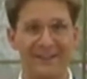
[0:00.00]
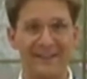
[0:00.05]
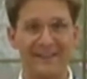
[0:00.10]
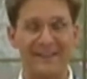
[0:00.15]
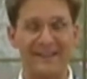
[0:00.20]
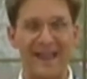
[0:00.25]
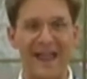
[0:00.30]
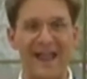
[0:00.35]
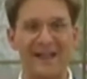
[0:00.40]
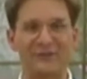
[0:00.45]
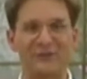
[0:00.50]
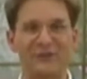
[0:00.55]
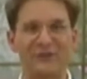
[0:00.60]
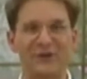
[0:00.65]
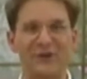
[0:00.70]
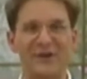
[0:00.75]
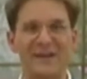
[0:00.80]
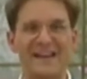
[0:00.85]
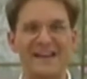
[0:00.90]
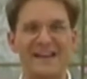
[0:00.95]
The
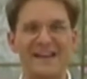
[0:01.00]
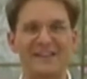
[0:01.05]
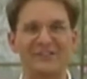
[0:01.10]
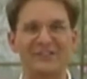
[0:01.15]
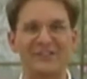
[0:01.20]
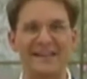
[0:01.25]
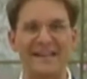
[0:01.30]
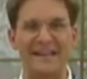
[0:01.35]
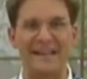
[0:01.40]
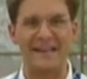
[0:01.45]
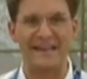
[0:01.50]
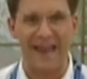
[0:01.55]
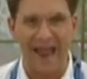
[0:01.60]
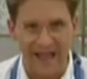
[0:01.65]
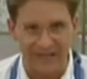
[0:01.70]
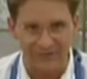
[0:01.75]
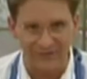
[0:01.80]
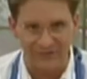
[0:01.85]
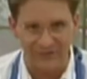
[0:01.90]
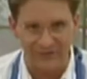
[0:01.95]
answer is
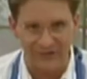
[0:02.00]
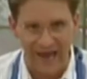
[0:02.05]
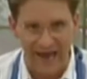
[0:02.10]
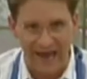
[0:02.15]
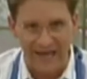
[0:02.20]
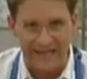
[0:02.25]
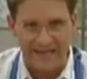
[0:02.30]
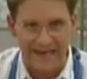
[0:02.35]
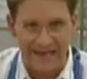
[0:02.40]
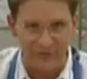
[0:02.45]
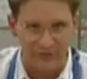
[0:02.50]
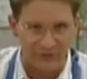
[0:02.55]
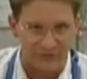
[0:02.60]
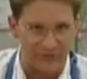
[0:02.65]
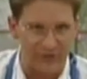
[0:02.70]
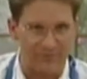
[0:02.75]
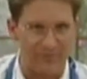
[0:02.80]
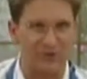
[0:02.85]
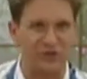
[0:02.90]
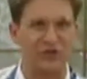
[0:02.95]
yes. And here is
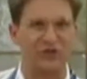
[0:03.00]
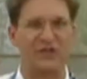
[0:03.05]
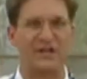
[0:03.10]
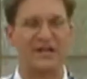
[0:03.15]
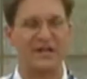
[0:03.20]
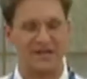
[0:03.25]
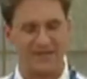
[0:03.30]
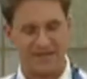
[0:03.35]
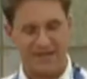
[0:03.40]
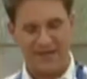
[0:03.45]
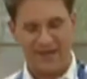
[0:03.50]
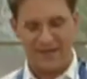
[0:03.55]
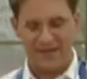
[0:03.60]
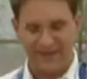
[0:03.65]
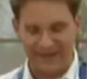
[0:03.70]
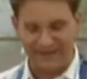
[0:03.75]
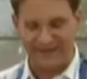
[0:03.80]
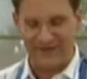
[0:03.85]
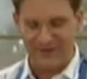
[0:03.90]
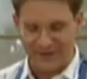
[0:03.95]
the machine
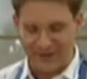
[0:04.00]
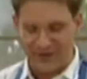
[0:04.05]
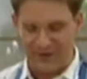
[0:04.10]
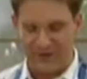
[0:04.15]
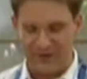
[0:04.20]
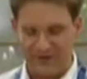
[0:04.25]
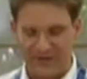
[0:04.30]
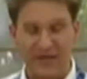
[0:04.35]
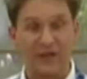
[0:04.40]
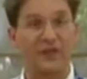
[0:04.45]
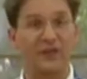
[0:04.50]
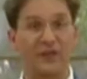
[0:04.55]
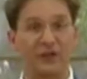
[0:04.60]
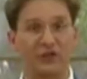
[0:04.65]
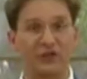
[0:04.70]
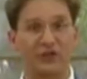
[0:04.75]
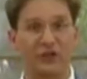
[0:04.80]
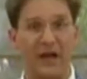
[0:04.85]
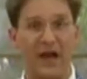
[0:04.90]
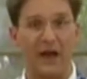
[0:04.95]
that can do it the
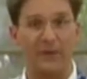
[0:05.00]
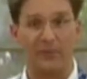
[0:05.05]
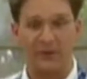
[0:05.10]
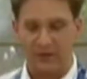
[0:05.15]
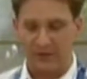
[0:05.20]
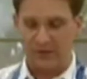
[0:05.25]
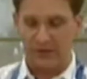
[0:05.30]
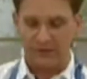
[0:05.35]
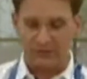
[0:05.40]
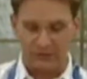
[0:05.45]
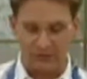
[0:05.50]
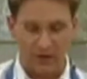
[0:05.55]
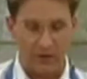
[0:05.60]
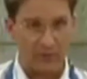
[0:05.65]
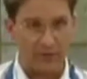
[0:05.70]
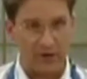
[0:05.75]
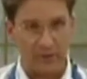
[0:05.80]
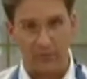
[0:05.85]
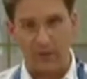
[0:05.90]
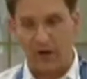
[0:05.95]
champ. Let's start
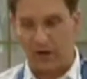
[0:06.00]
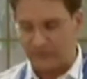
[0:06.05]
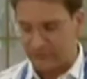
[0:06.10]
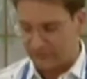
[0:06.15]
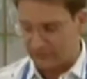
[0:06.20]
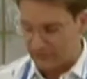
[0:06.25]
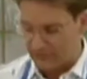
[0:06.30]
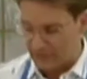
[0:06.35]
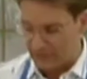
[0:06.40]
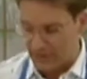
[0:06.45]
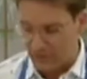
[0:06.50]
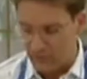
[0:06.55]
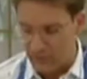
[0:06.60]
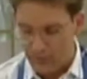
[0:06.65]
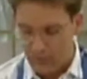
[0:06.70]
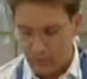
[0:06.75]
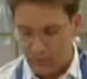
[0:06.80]
with our pasta dough.